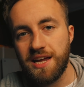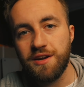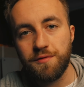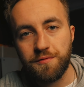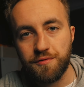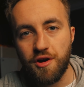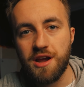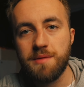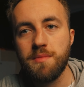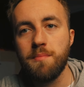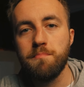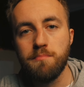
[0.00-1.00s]
in a
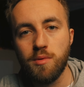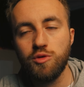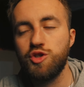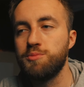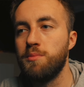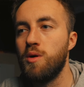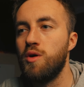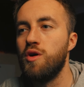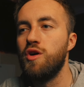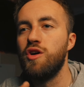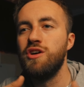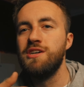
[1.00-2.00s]
frame much
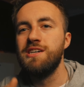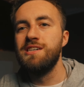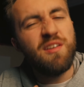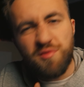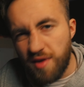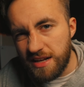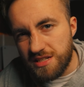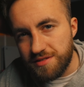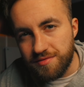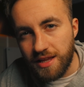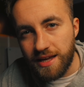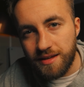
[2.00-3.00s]
more effectively.